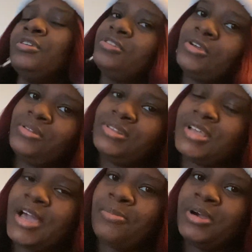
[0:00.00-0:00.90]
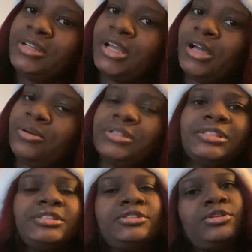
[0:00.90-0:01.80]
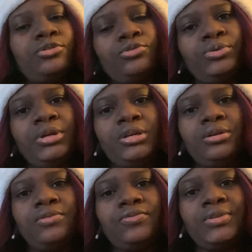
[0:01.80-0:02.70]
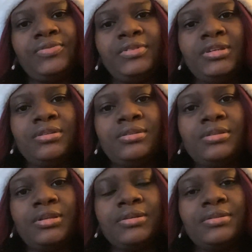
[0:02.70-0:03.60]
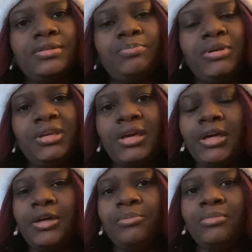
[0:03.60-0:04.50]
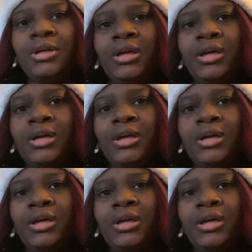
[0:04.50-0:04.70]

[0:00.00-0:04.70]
So the time right now is 3.56 p.m.